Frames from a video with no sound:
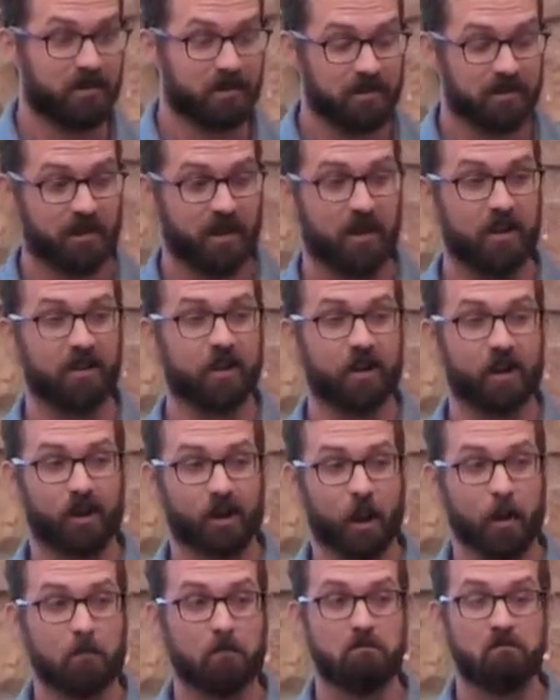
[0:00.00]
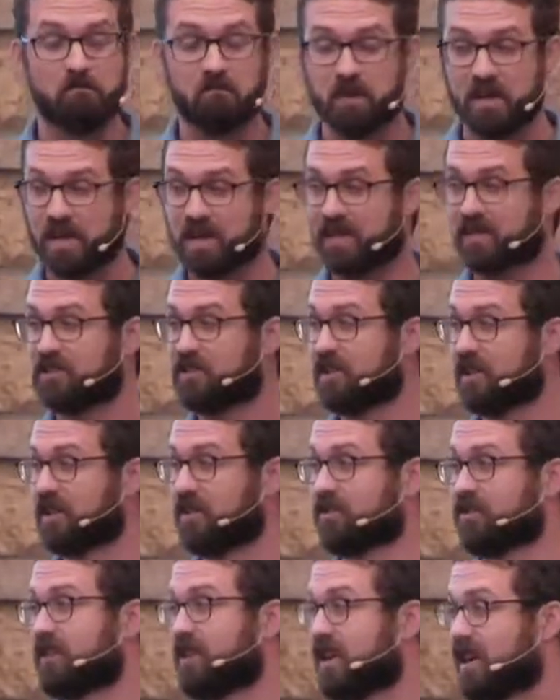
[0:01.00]
Y'all are a big
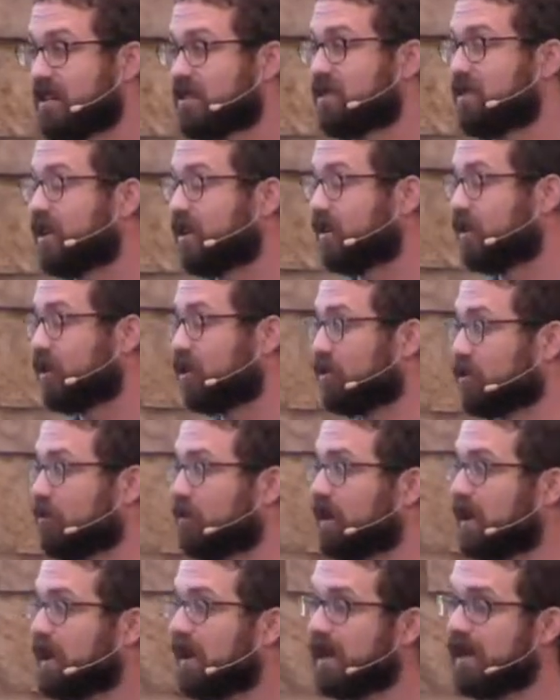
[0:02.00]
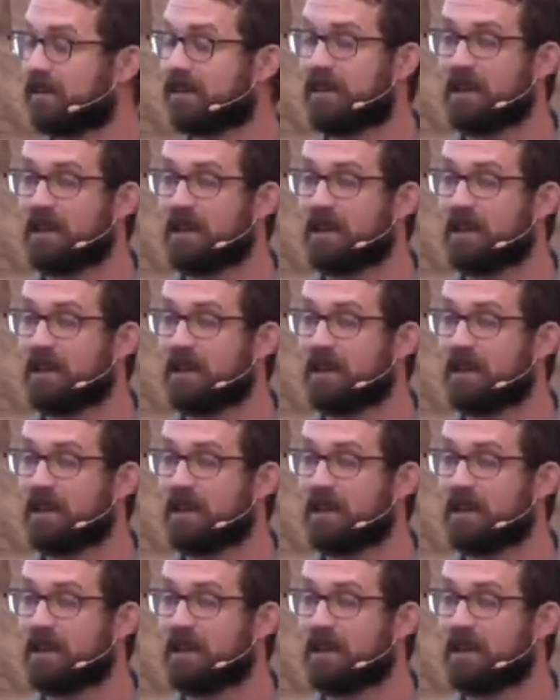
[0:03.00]
deal to us here at Oldham Lane.